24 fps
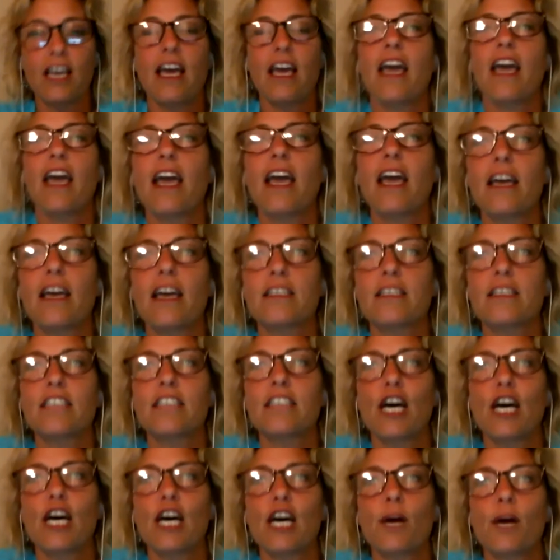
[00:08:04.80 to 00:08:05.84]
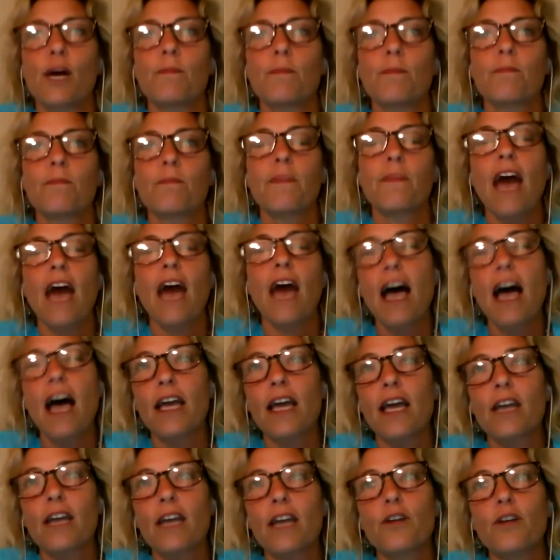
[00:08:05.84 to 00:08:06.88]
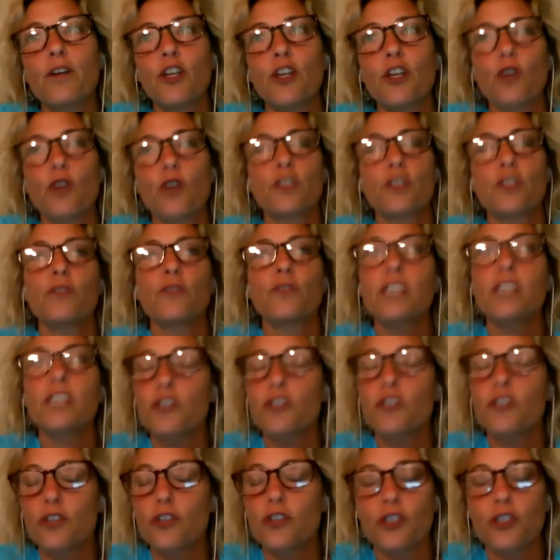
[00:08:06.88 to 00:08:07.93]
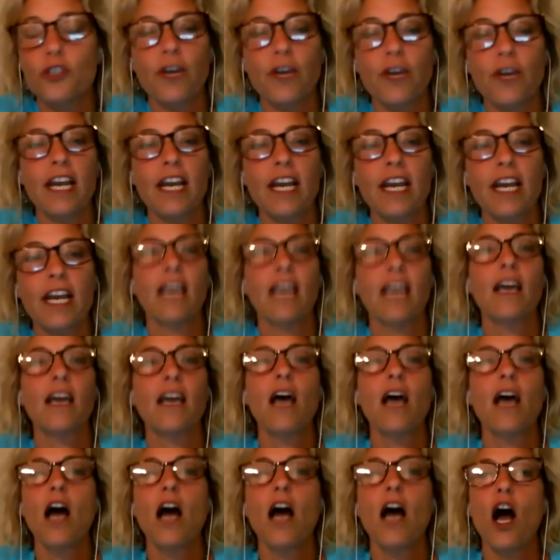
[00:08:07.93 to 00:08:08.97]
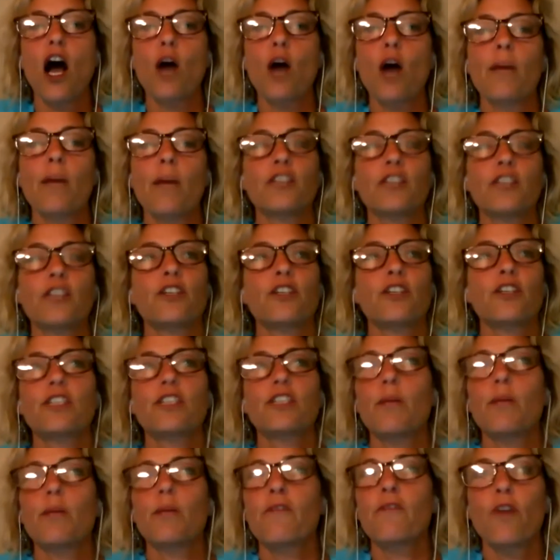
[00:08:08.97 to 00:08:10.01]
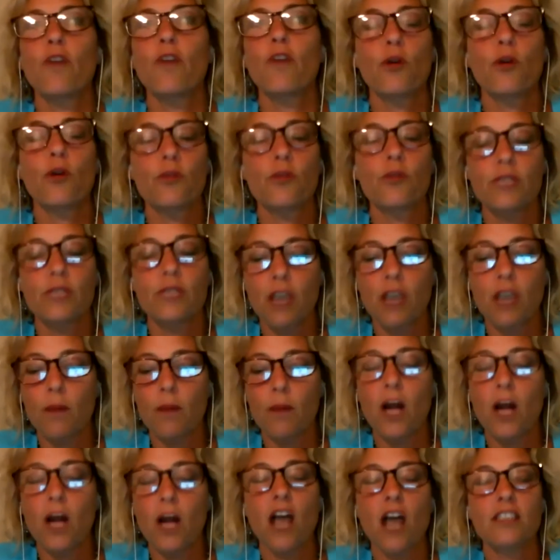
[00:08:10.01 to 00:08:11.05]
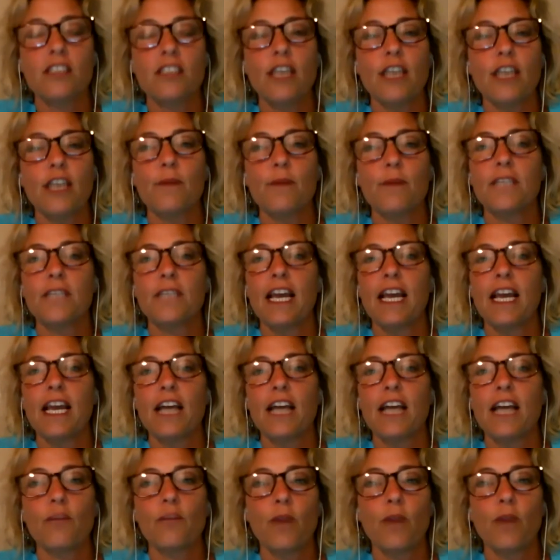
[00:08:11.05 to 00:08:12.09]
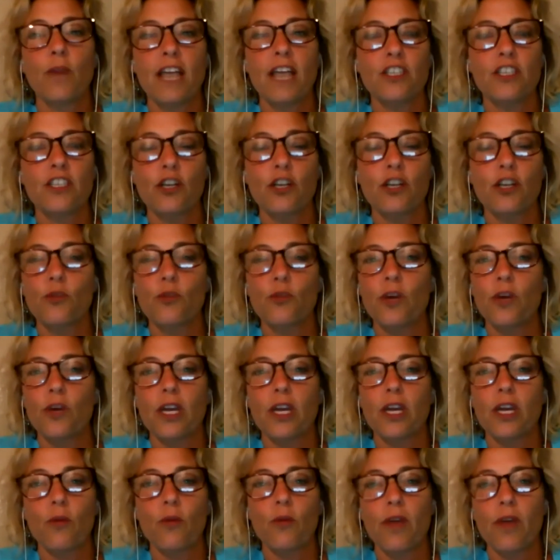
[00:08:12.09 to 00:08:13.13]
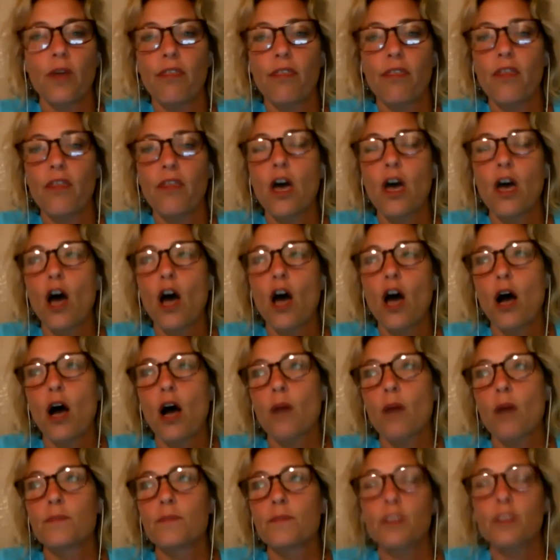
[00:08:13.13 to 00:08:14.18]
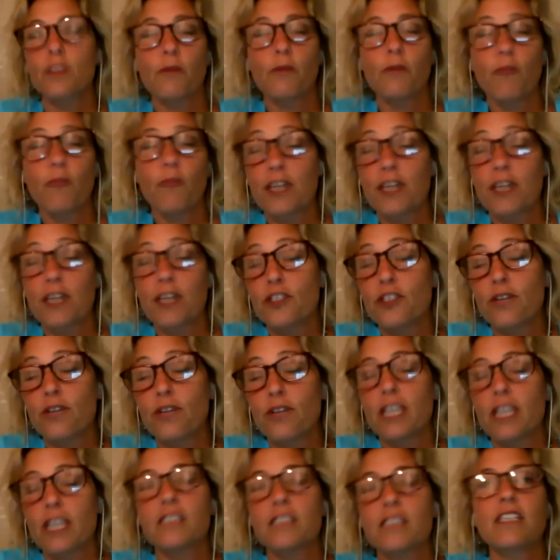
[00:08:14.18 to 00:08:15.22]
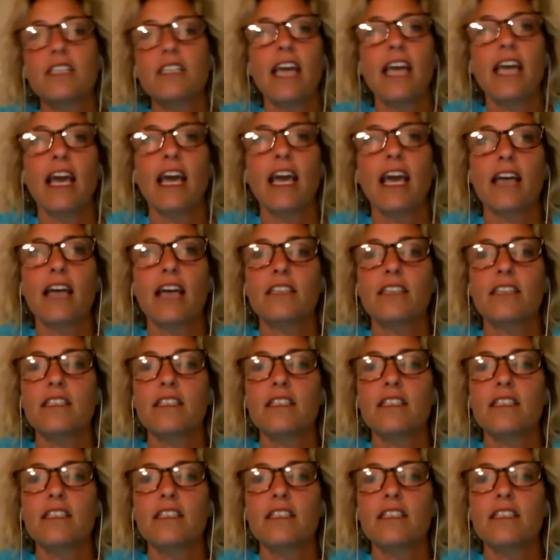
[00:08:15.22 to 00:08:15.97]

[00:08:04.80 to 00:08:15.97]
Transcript: And as soon as I took the training, I took some of those concepts, and when I started working with some of my students, and